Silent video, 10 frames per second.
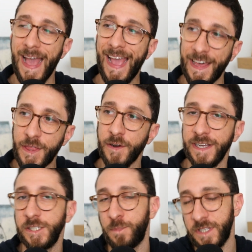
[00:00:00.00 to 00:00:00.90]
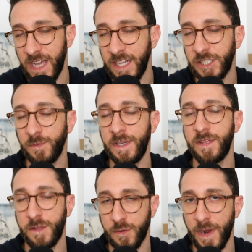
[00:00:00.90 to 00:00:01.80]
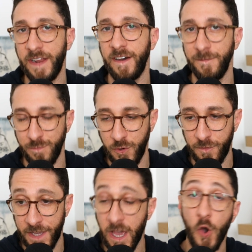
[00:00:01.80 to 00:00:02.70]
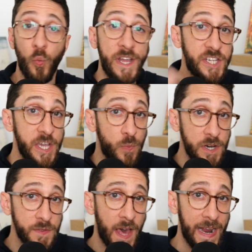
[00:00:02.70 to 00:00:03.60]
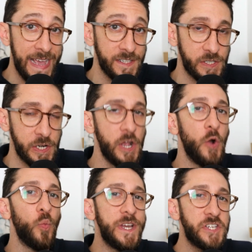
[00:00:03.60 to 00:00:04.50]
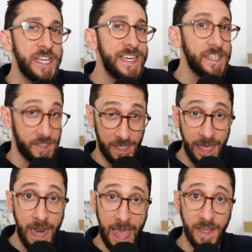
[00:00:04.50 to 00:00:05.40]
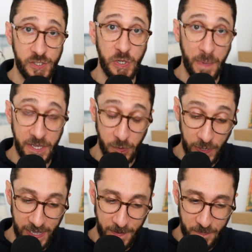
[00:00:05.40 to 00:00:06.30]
And there is potentially the threat of moving, which he will not answer, which is an answer, by the way.